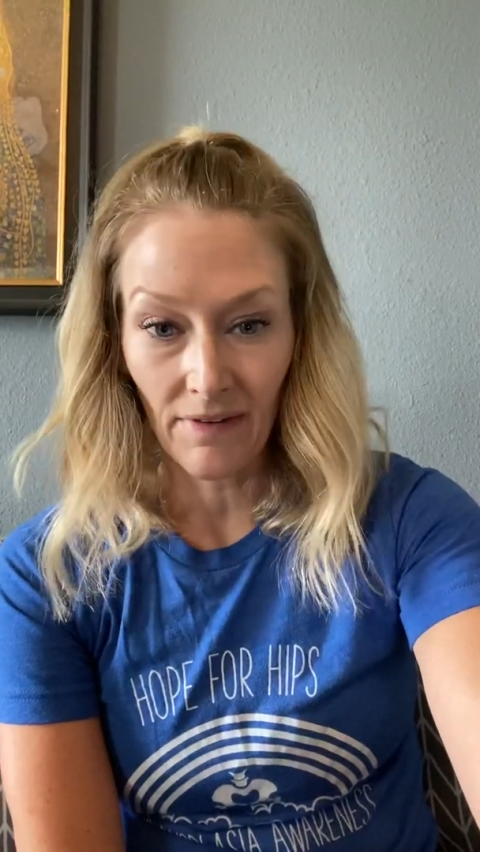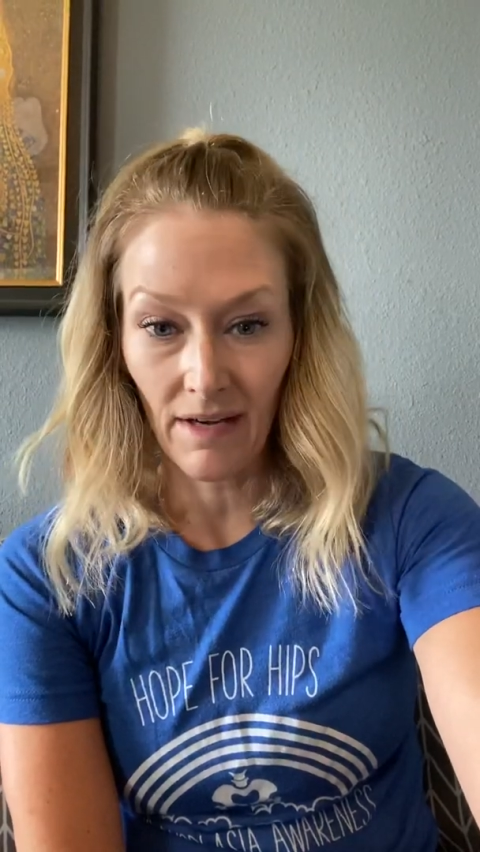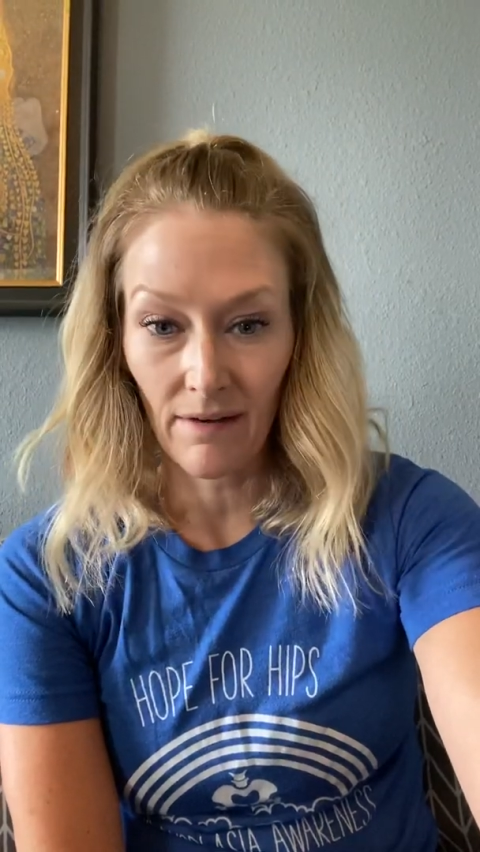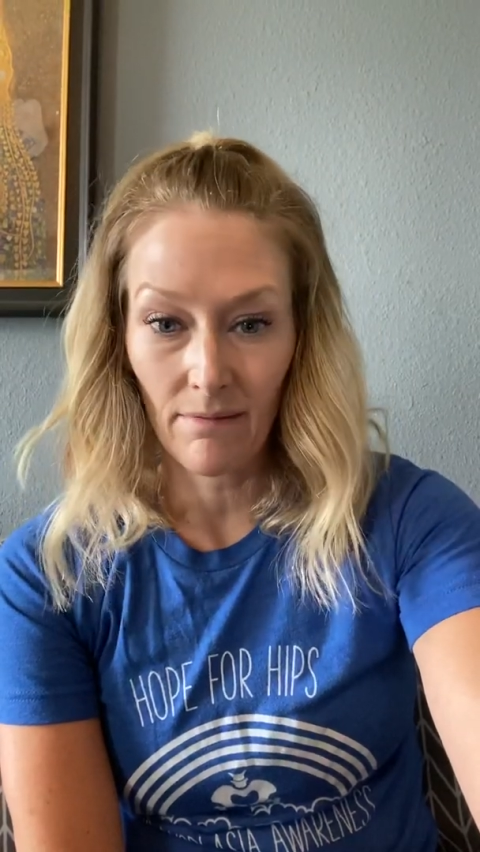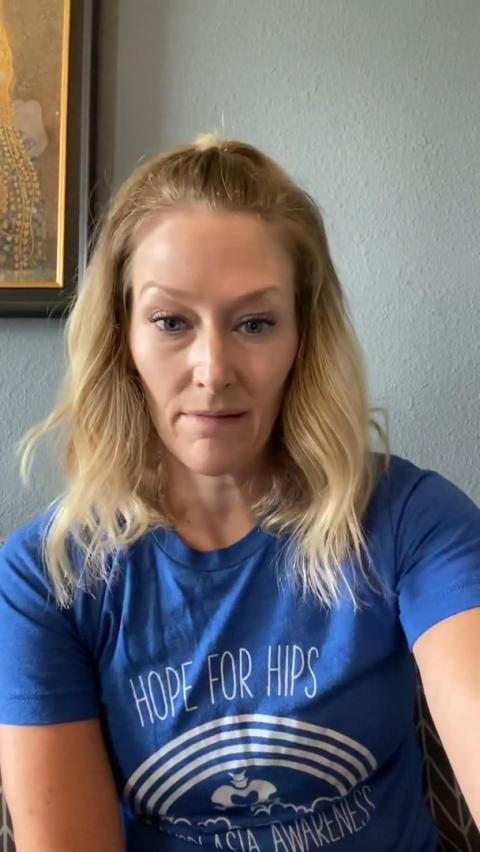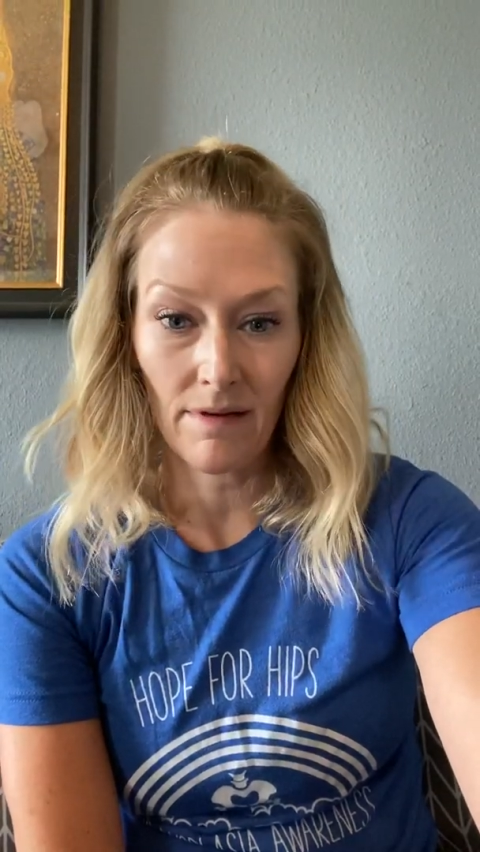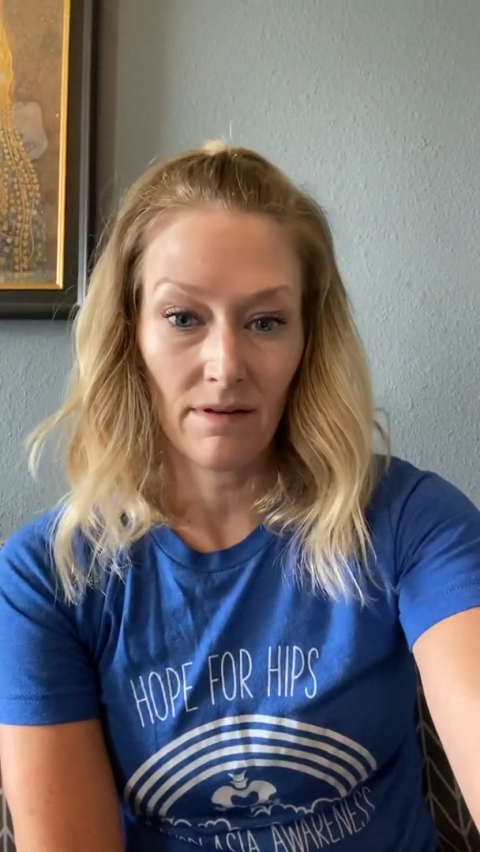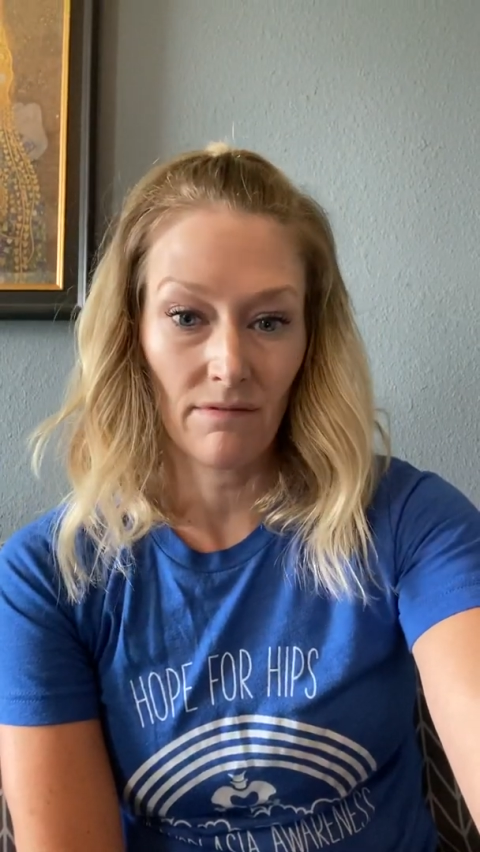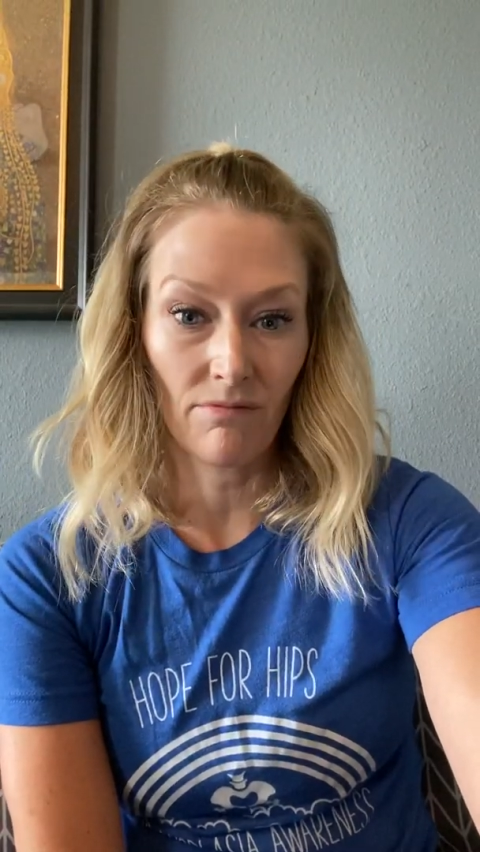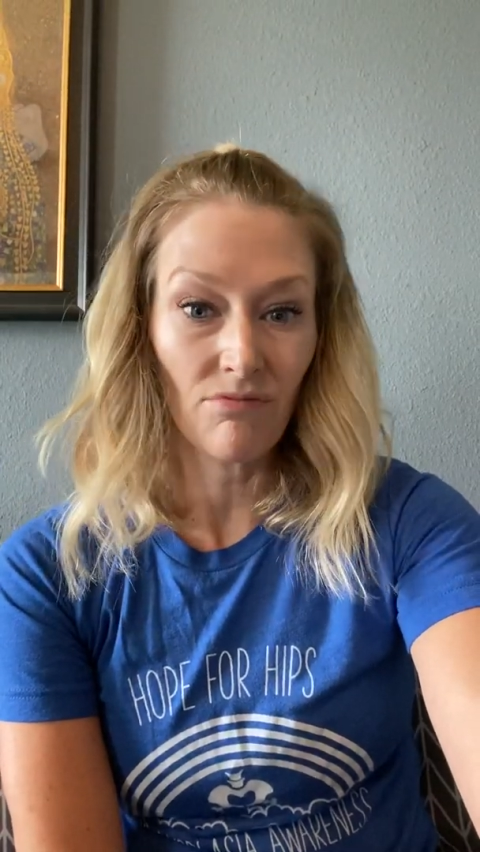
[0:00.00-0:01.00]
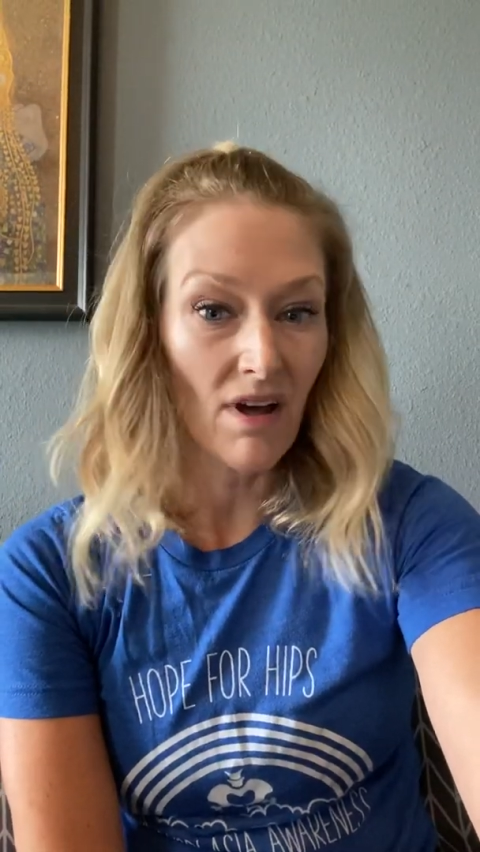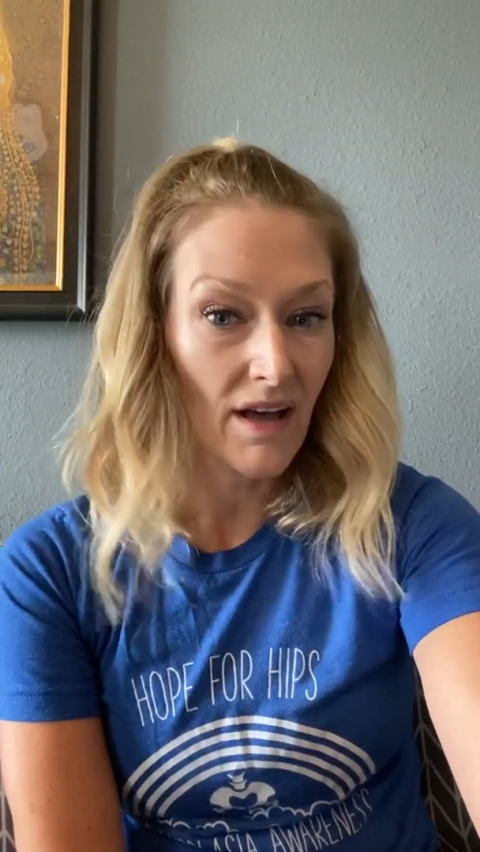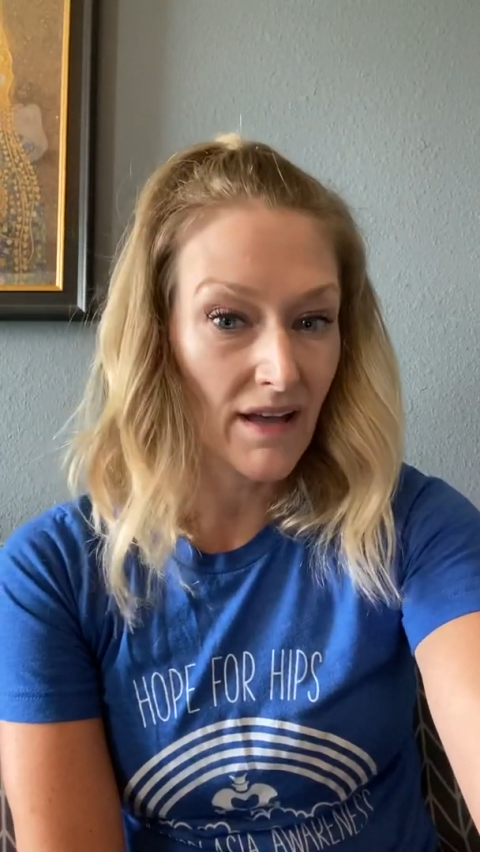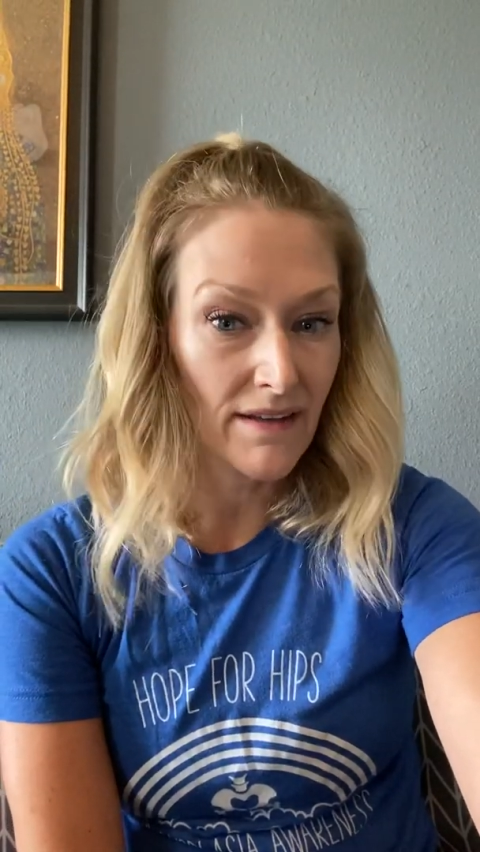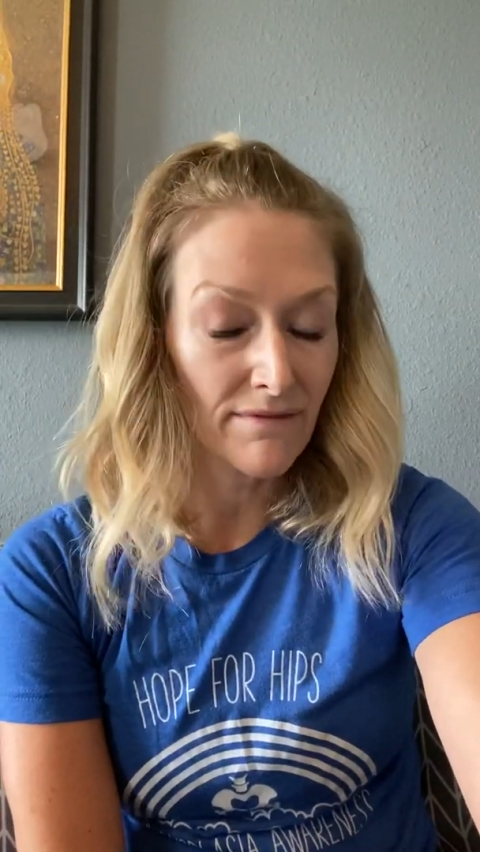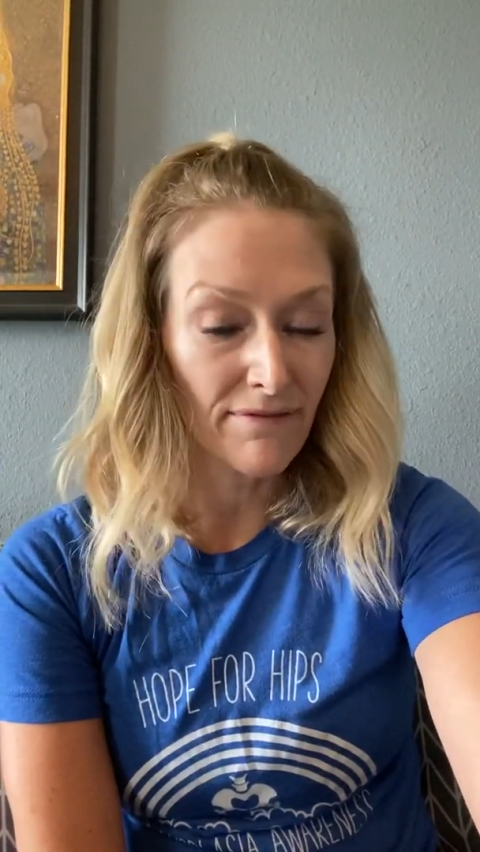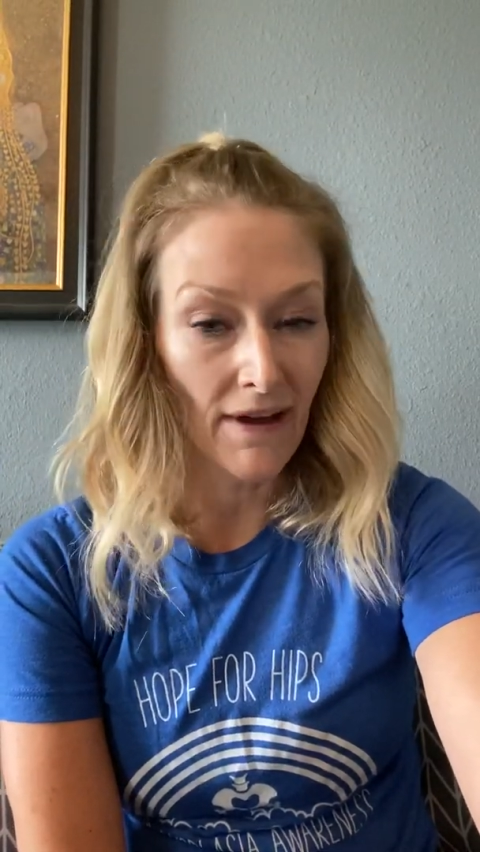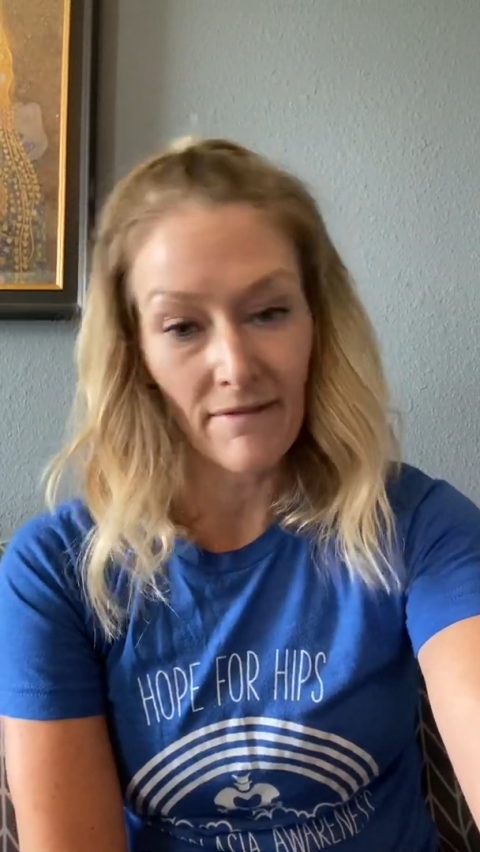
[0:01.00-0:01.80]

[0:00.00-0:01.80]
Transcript: I would run 5